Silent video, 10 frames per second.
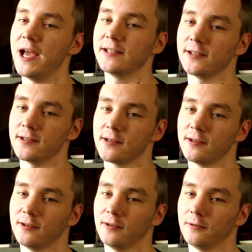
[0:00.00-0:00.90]
hexes,
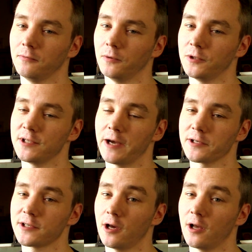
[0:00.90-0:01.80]
which is how it
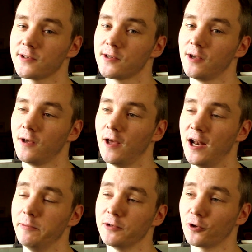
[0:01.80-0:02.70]
starts, an
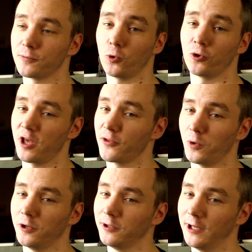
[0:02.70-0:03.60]
enemy's got to spawn on the other
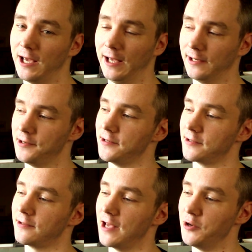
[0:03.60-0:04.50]
one, and
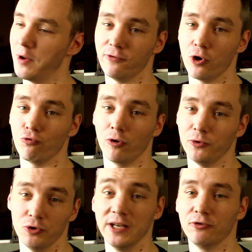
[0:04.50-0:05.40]
then you have no room.
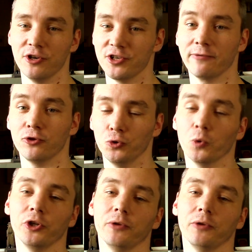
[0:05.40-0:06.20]
You literally just have to do